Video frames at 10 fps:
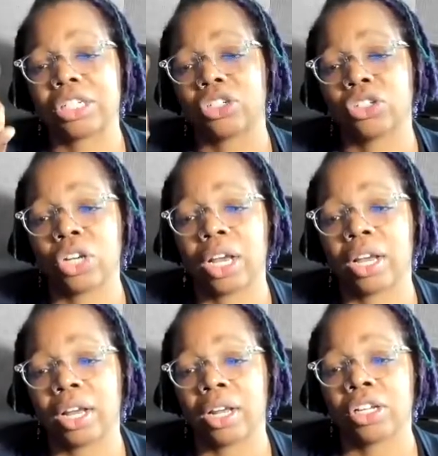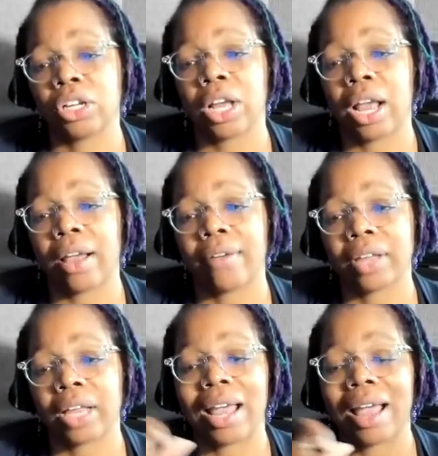Ask not what your country
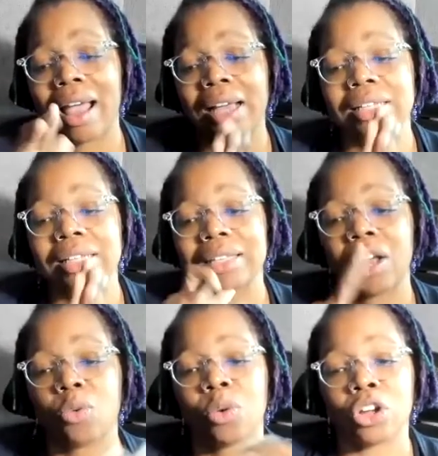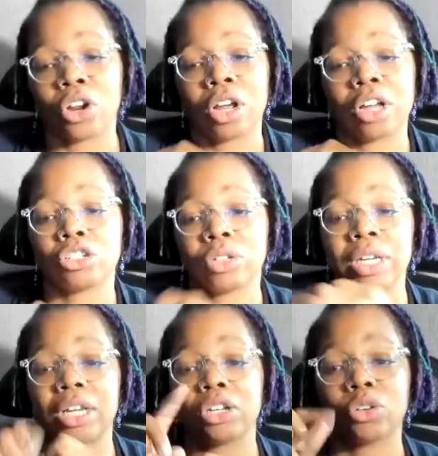can do for you. Ask
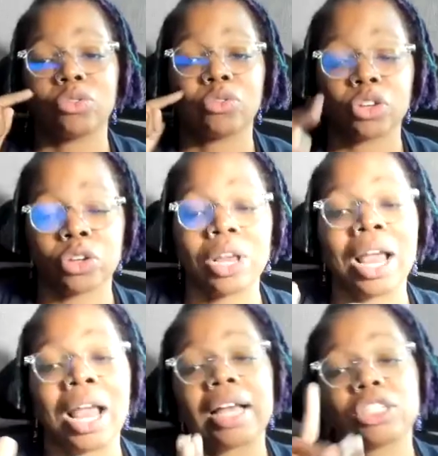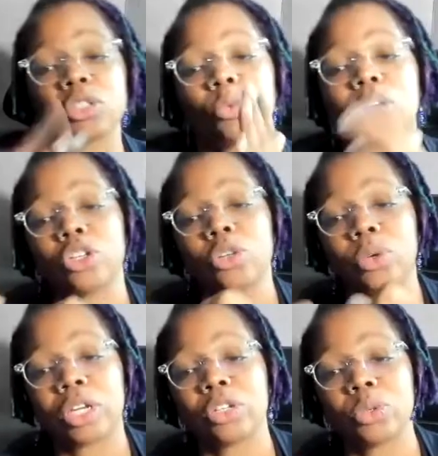what you can do for your country.
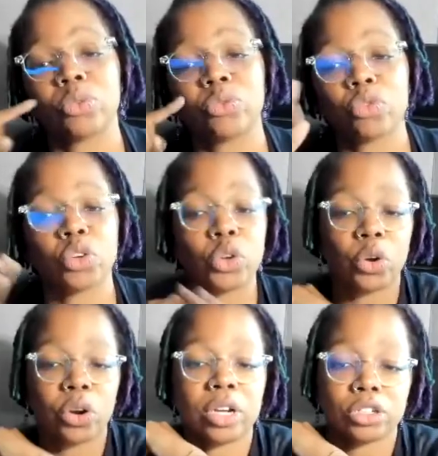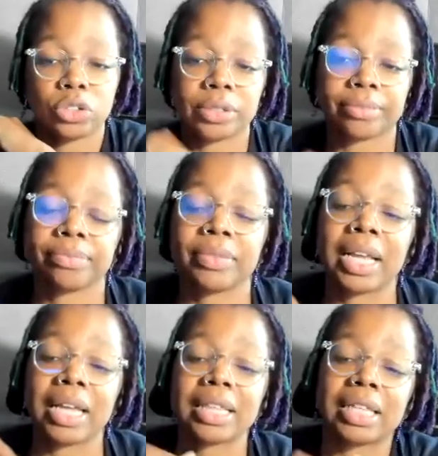This country has given
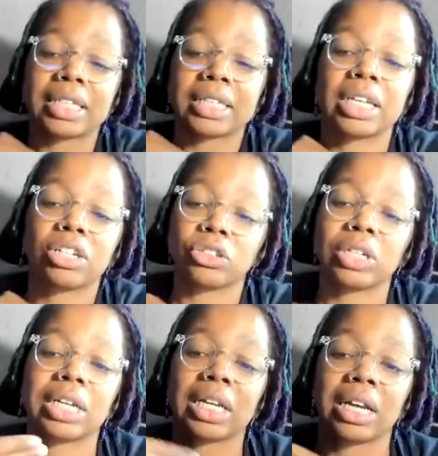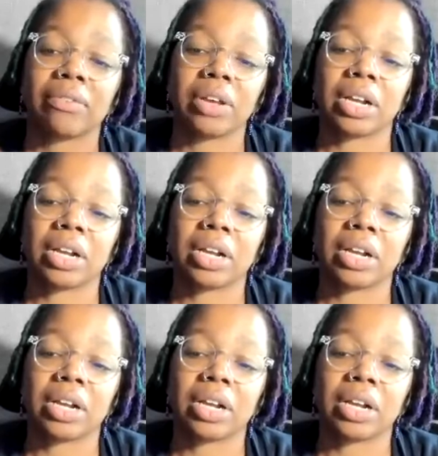all of us so much.